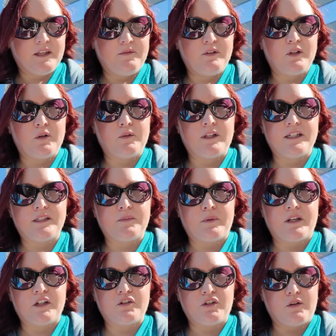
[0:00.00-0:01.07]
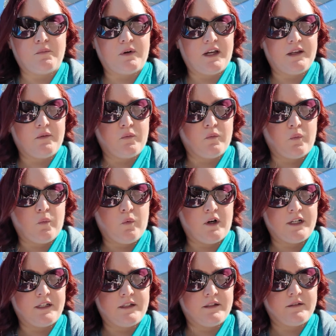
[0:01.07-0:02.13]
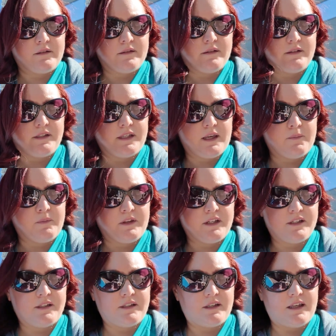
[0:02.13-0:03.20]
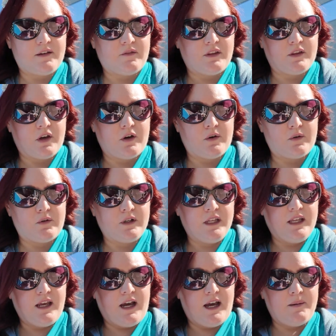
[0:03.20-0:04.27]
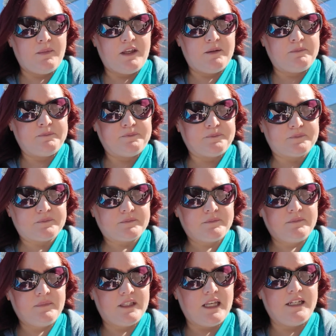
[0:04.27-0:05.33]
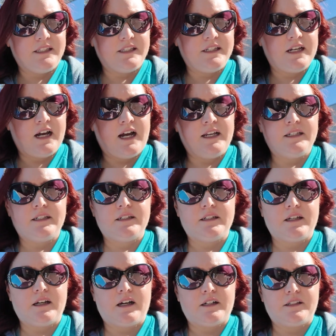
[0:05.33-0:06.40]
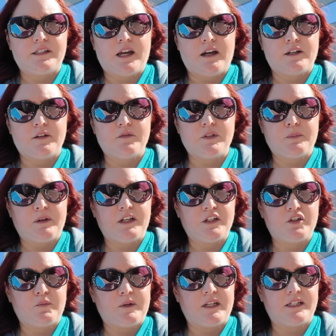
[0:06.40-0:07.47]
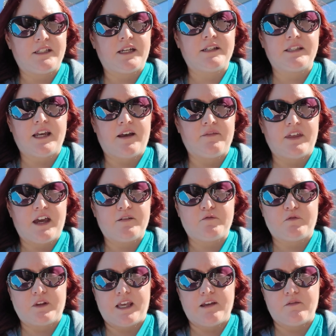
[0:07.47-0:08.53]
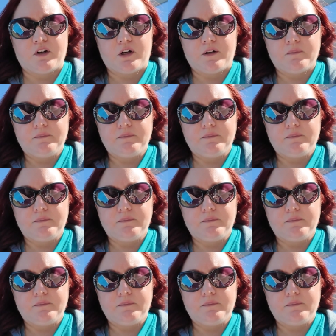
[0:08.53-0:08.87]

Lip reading: if you don't like spinach, you might want to skip this, even though, I mean, it's not a ton of spinach, but it does have that flavor.